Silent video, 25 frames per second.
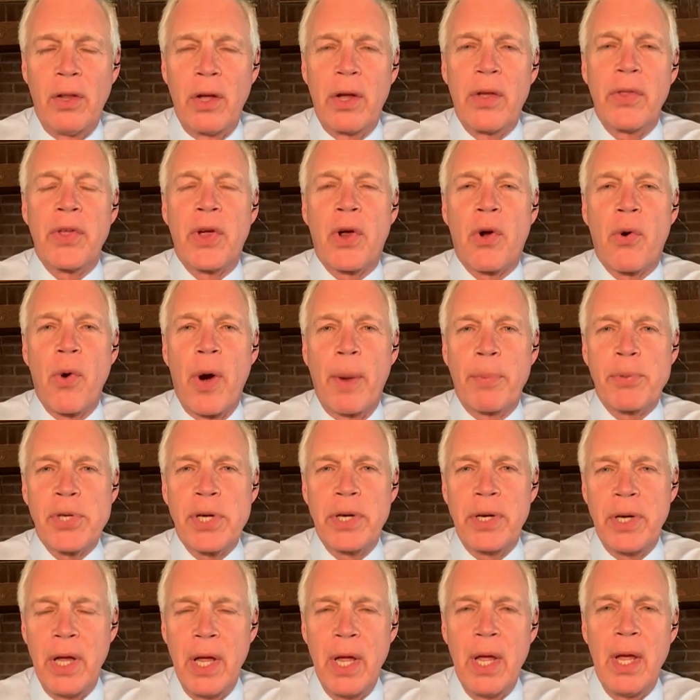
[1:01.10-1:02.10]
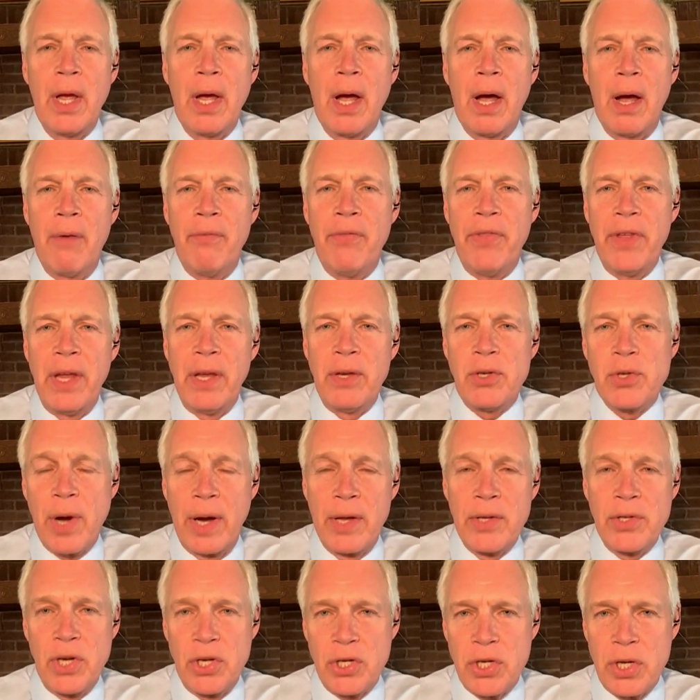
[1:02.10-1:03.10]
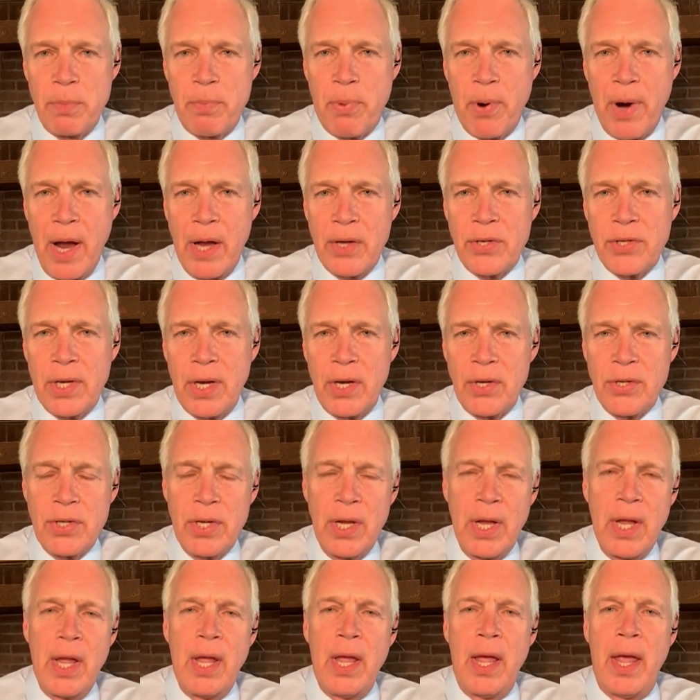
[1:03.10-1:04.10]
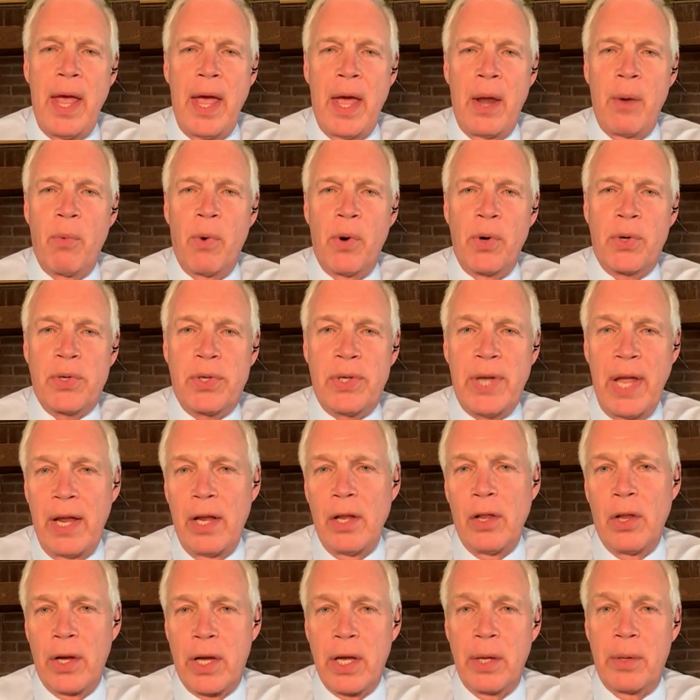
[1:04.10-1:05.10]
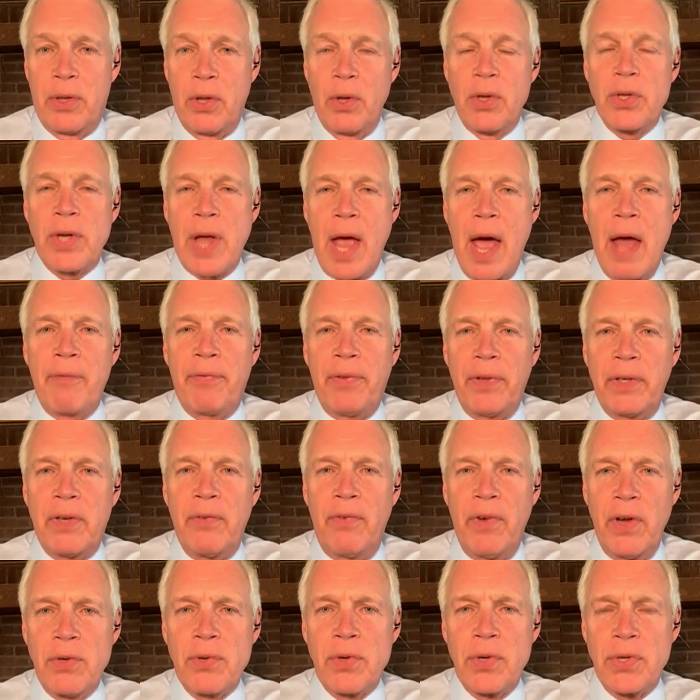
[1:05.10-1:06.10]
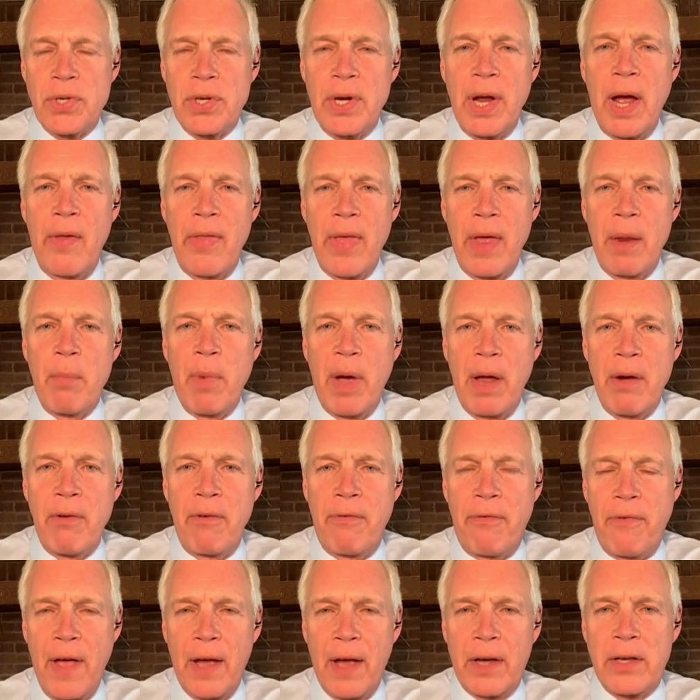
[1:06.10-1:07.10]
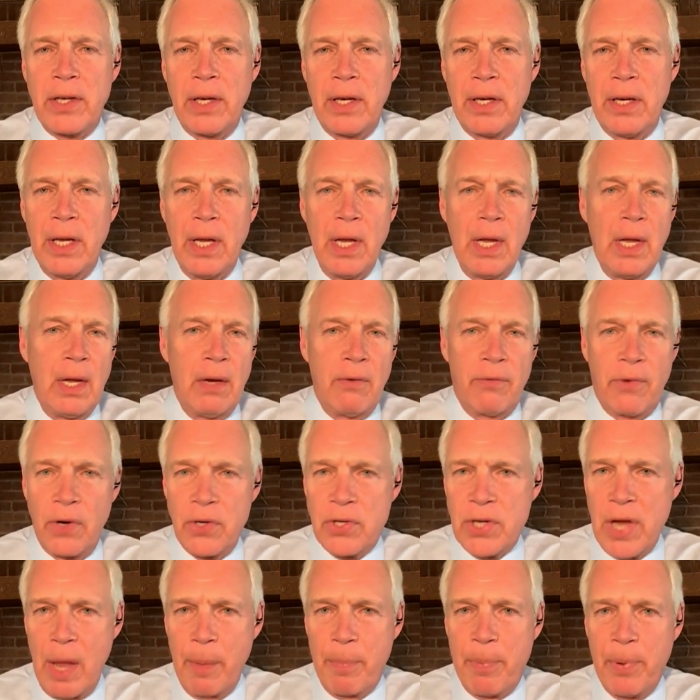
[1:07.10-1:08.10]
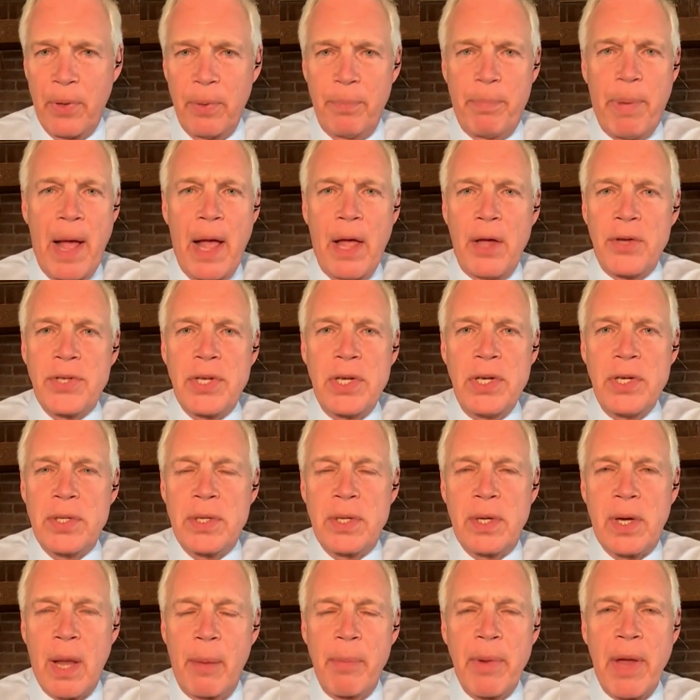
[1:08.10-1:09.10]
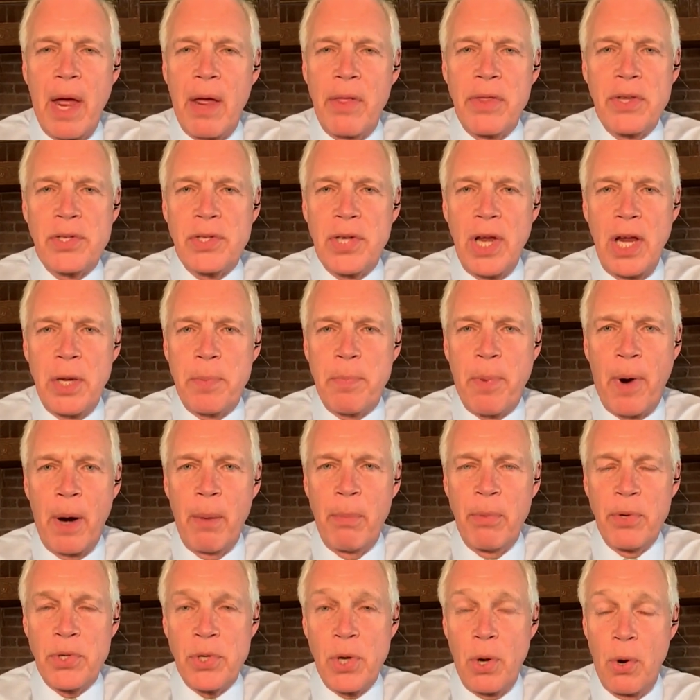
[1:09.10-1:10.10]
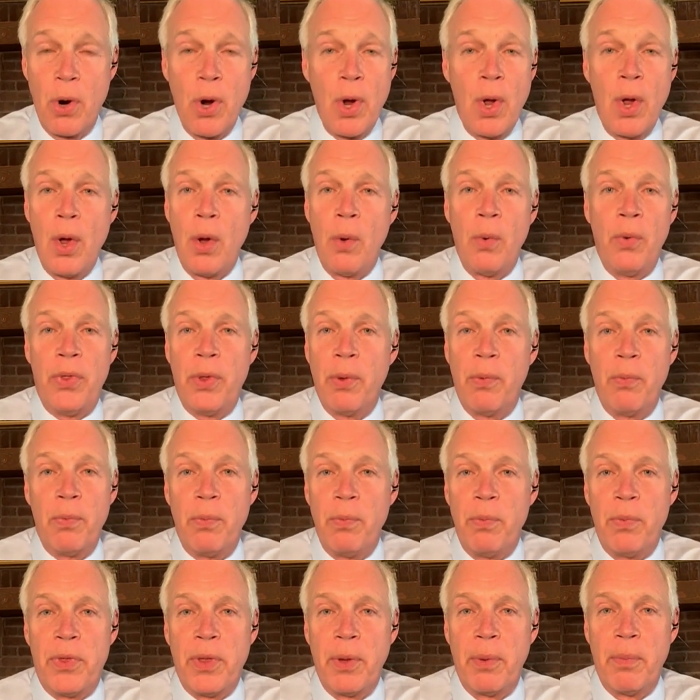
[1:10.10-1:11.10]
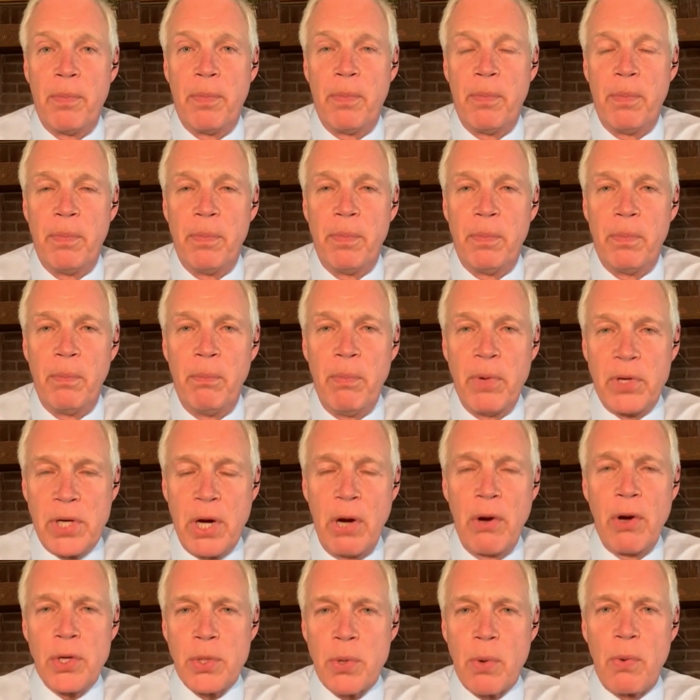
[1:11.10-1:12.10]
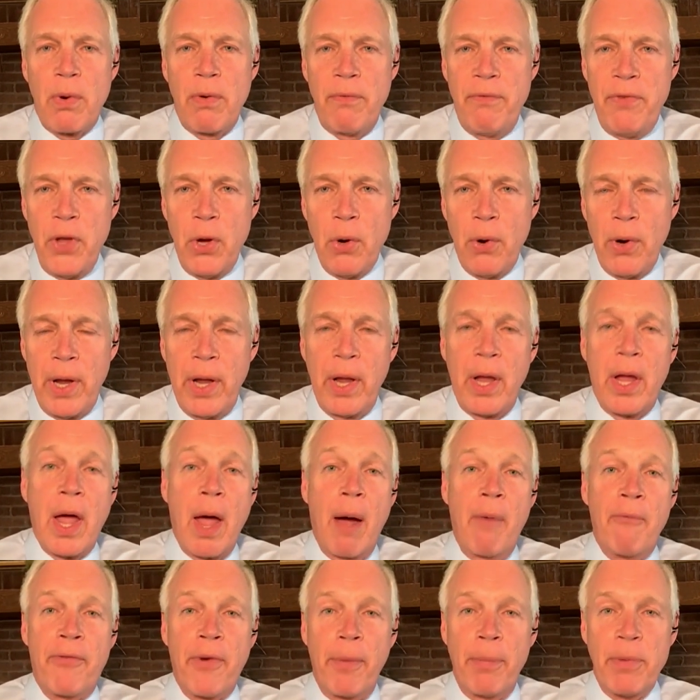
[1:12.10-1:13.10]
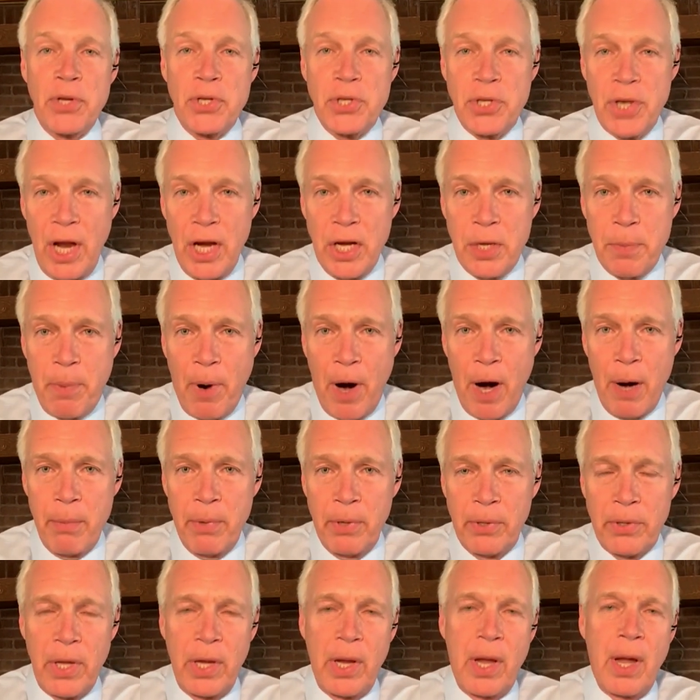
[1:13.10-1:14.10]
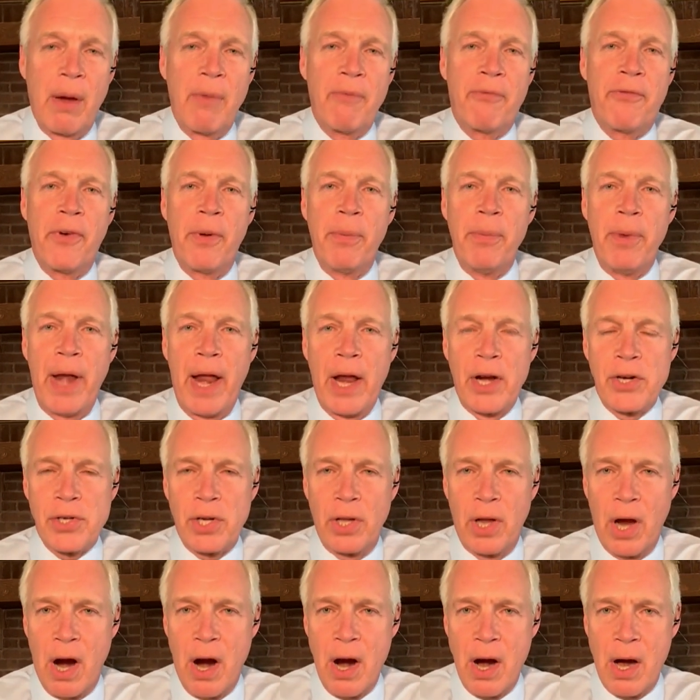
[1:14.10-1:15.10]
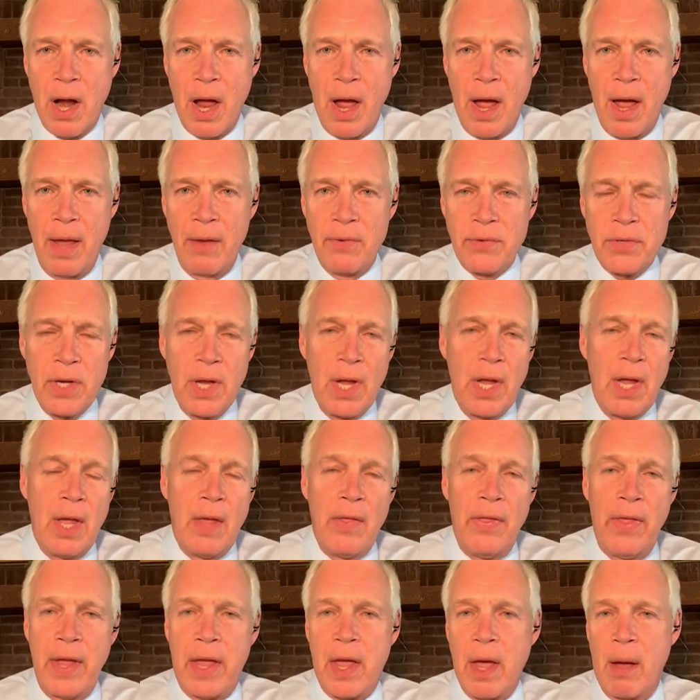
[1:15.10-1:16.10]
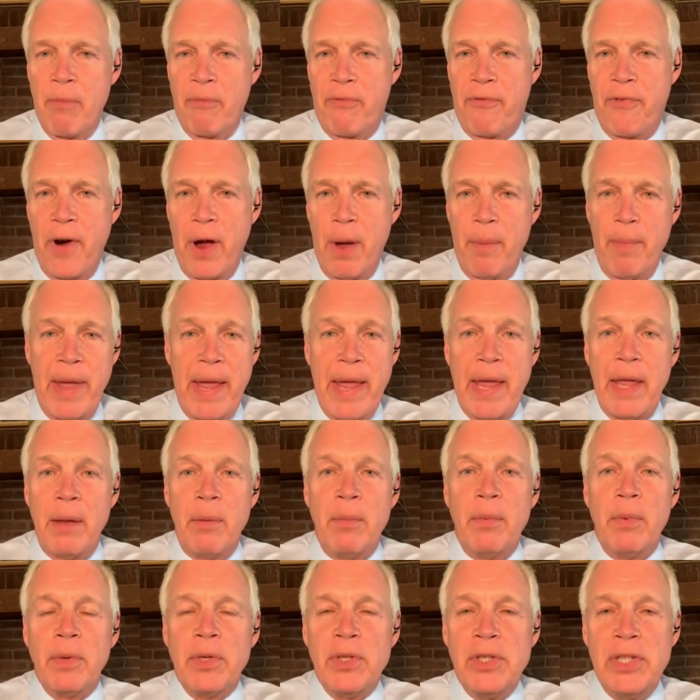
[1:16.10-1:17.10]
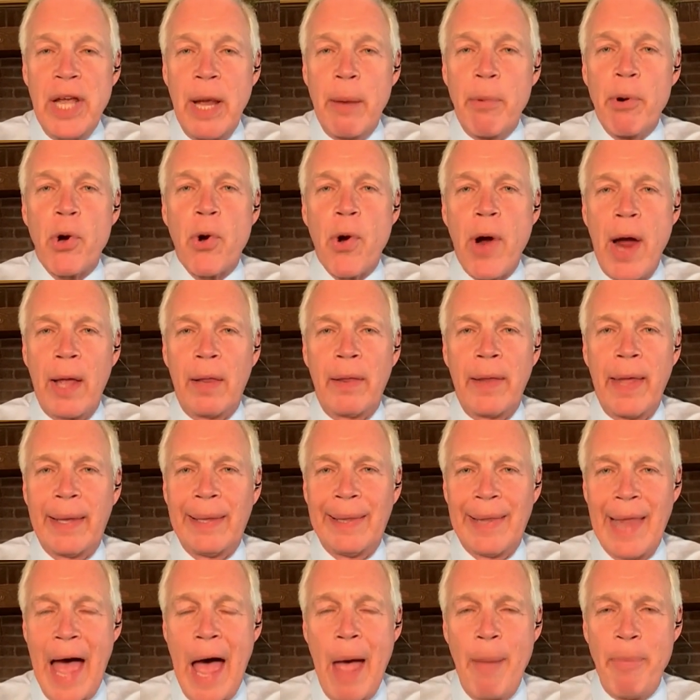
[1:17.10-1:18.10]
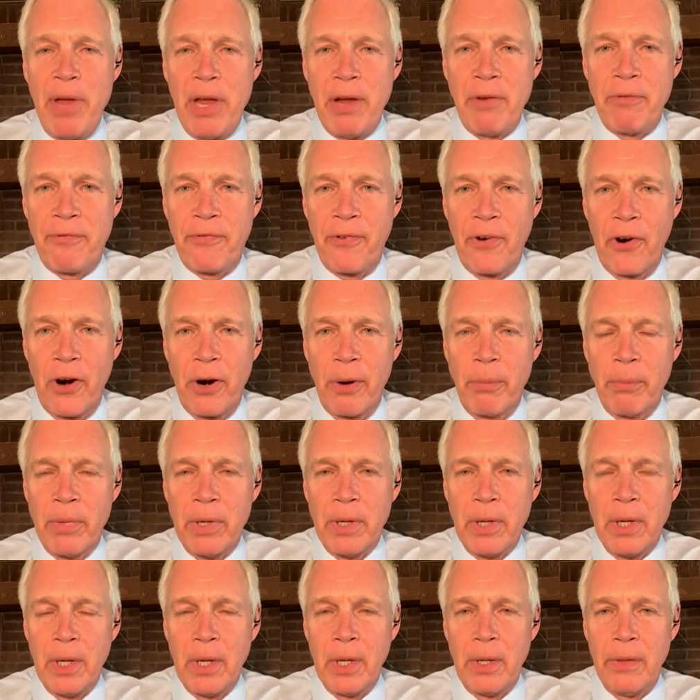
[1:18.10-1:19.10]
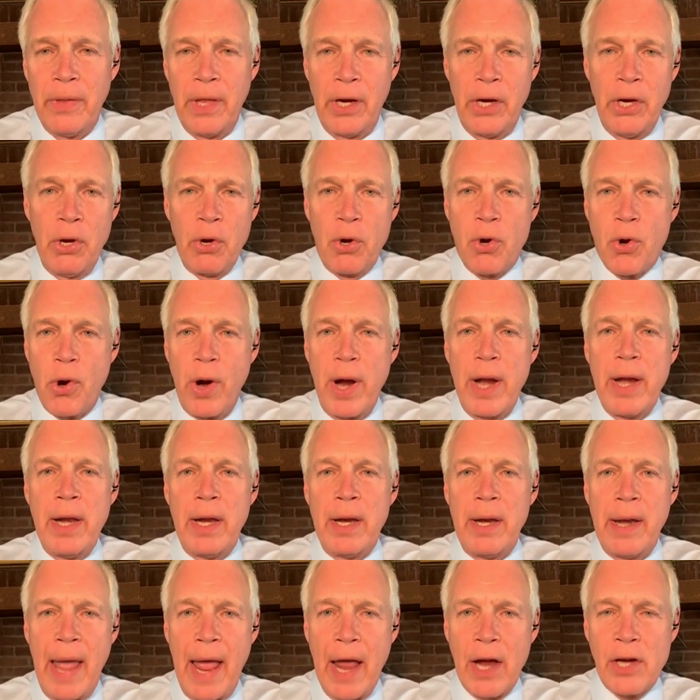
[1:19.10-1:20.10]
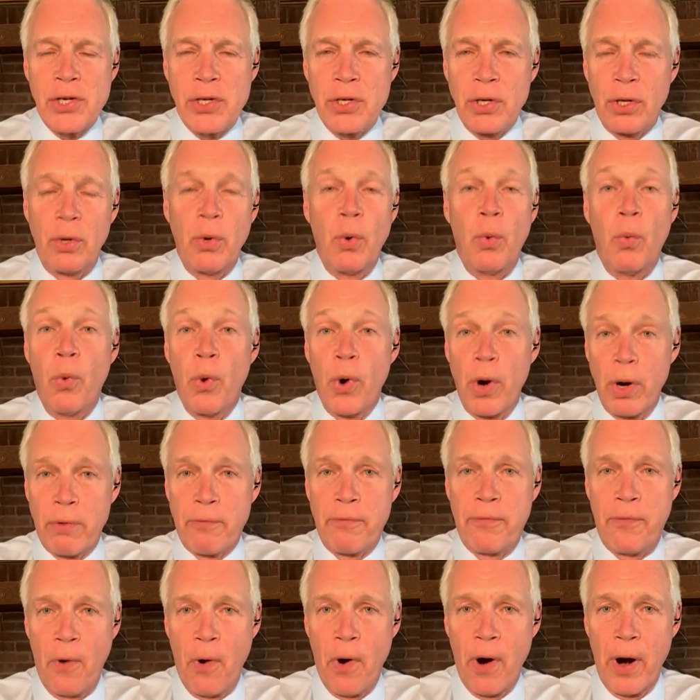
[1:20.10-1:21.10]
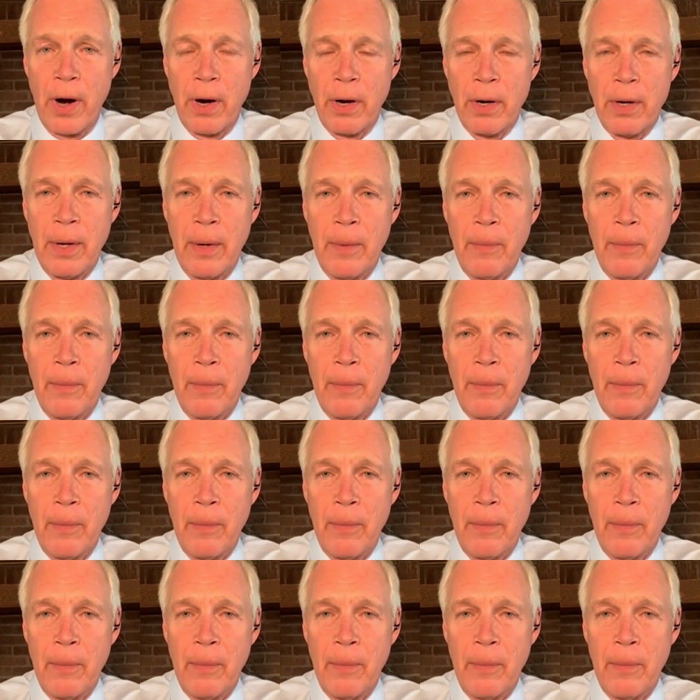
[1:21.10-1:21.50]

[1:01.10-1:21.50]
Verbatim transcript: a look at the corruption of the transition process, and we're taking a look at those conflicts of interest and how that might have affected, for example, policies coming out of the State Department. So the, the materials we're reviewing come from the State Department. They come from the National Archives. They come from a Democrat-led lobbying firm that a Ukrainian national worked for.